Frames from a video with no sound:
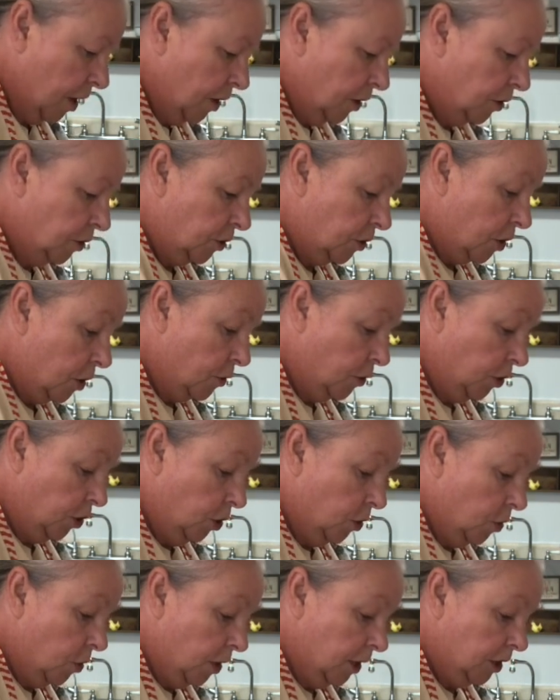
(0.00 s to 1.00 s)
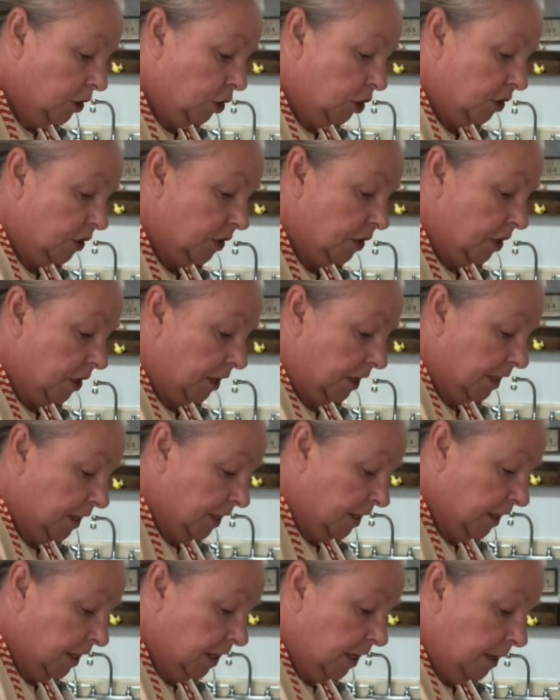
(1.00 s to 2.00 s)
So you're just going to
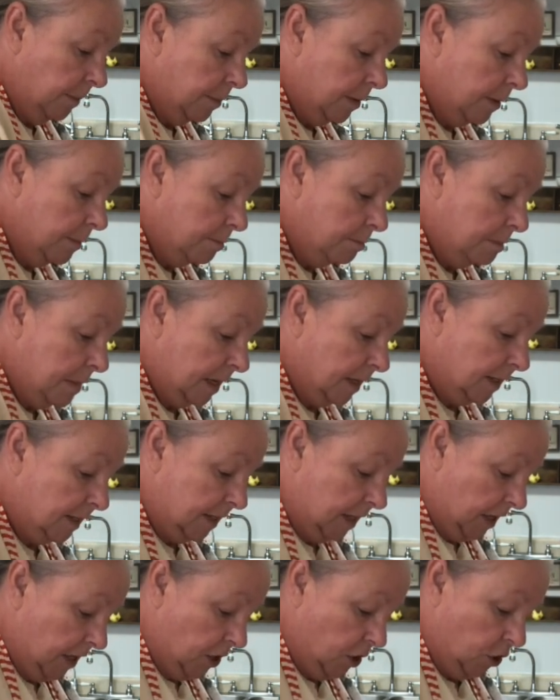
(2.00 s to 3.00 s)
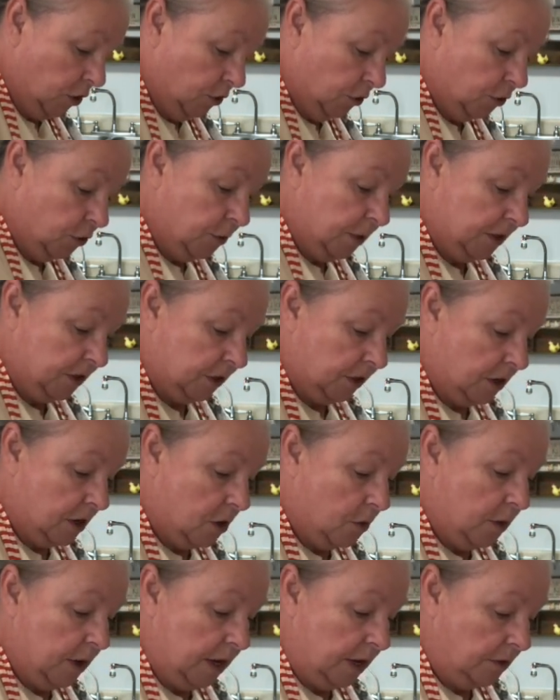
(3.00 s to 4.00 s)
keep mixing your
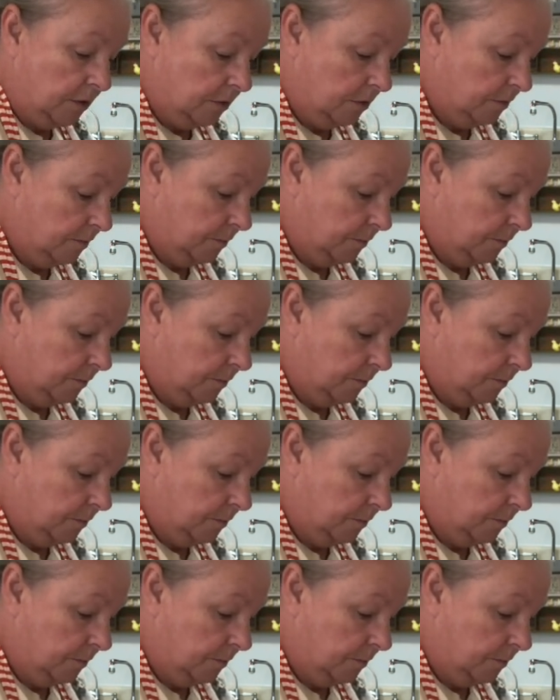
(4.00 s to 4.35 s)
Crisco in